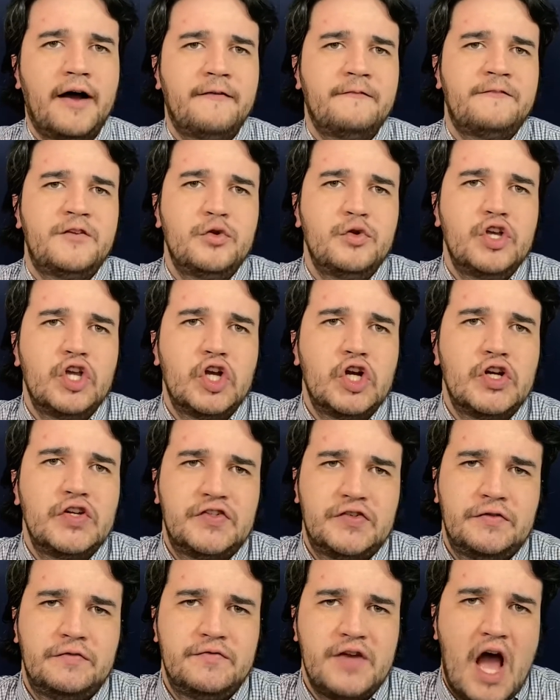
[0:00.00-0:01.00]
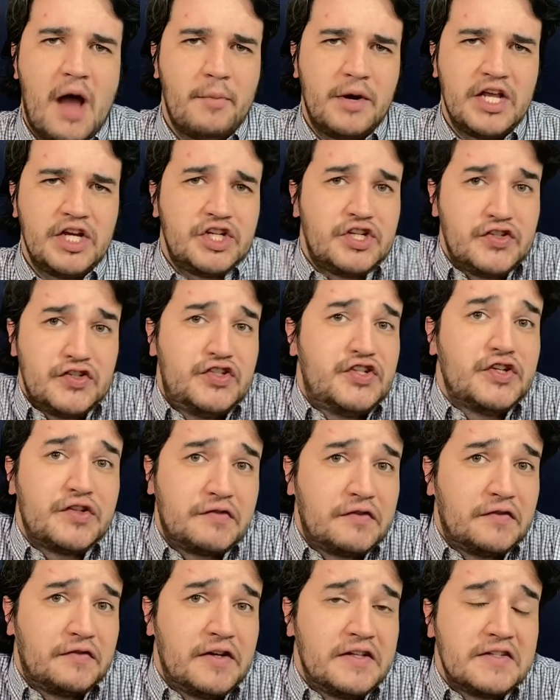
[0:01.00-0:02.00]
few years of nominations just
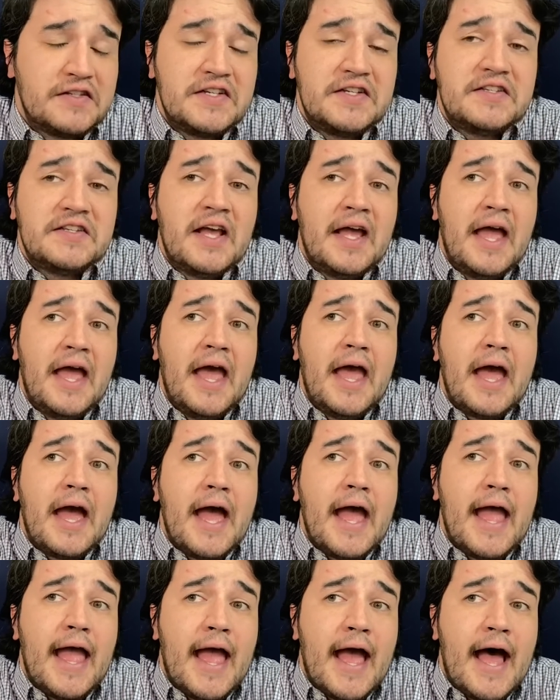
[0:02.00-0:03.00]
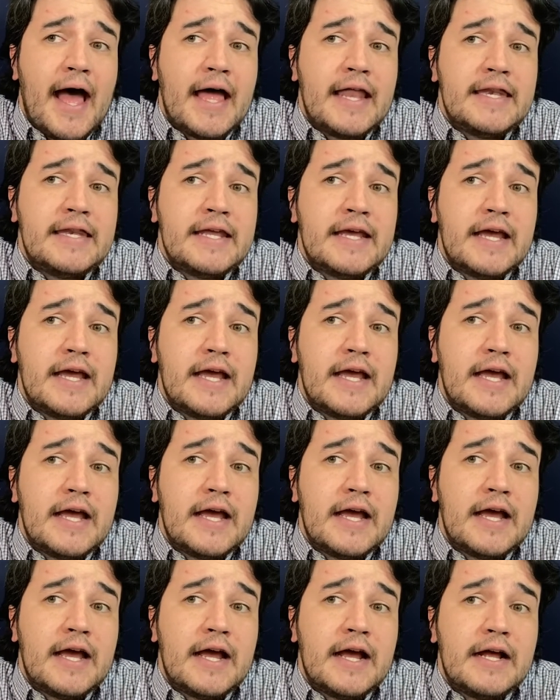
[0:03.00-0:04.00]
for funsies, and
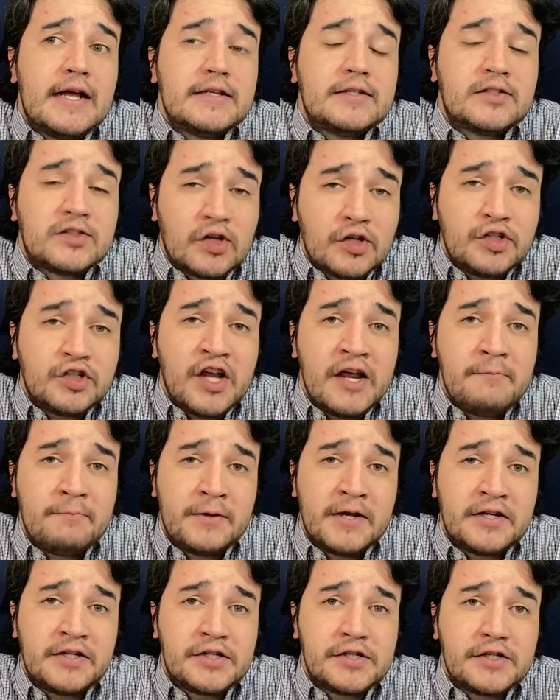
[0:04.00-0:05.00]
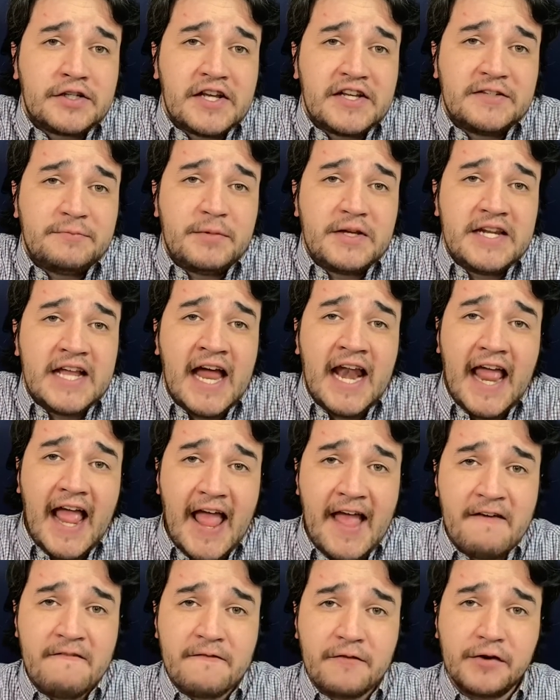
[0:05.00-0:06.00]
Searchlight Pictures has been at
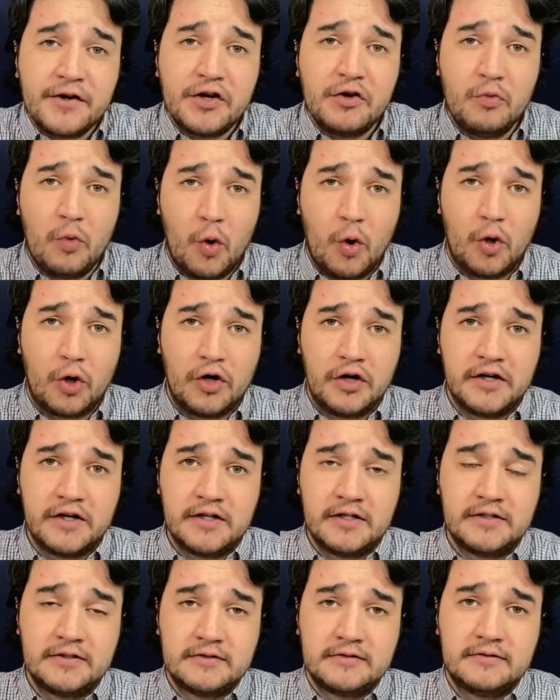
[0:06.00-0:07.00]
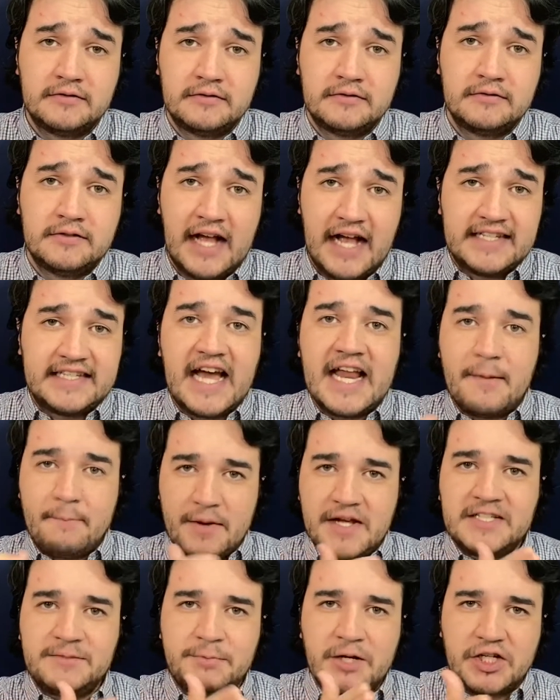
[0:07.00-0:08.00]
every award, has had a
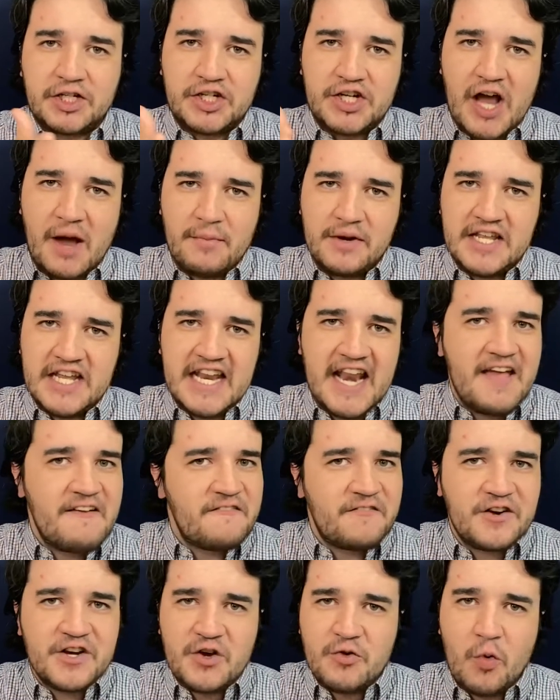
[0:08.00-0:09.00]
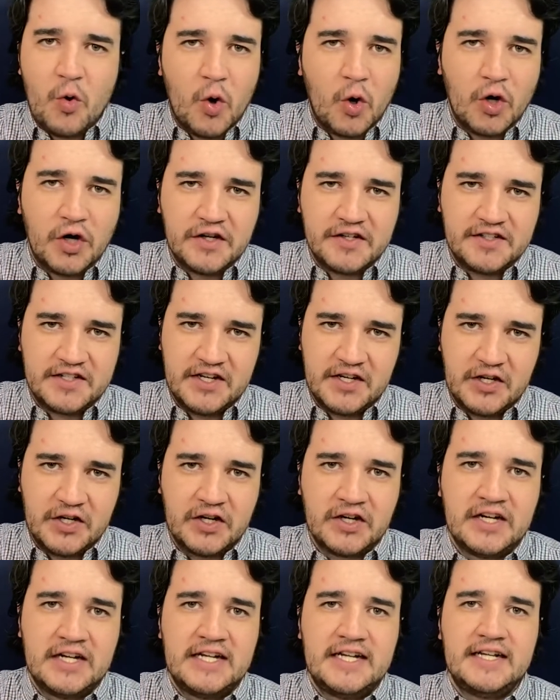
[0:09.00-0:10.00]
Best Picture nominee in every awards
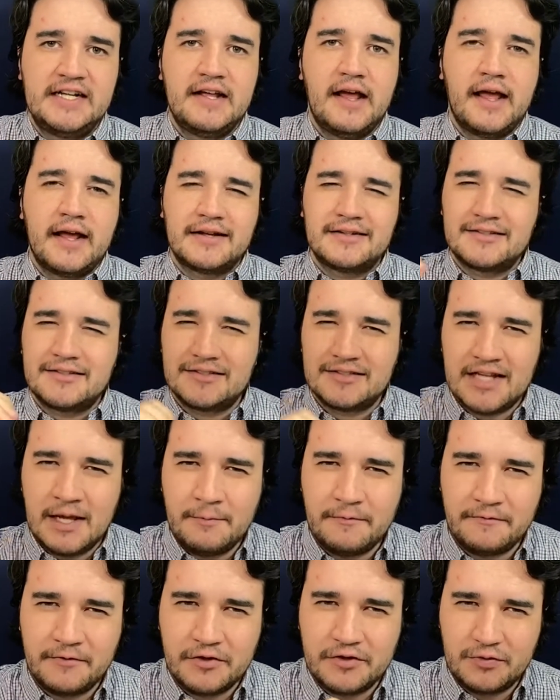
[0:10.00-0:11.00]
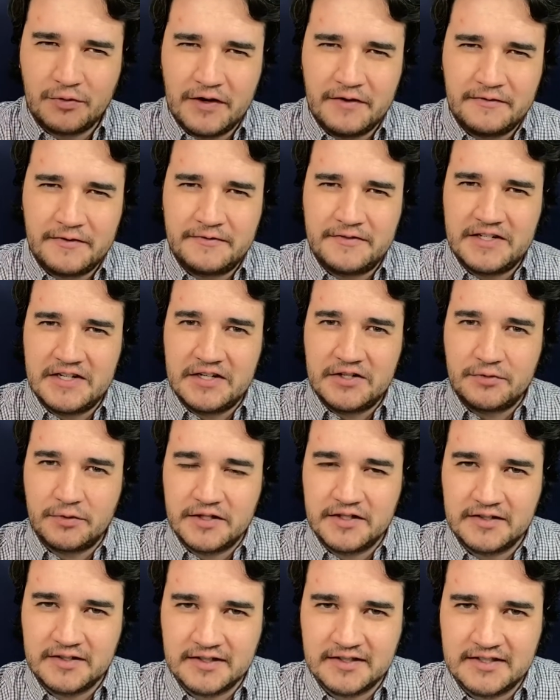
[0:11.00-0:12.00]
year except for 2015 and
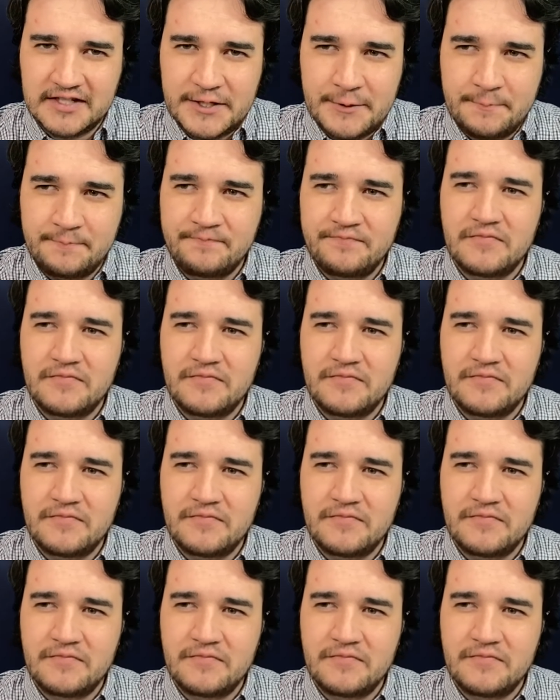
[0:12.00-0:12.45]
2016.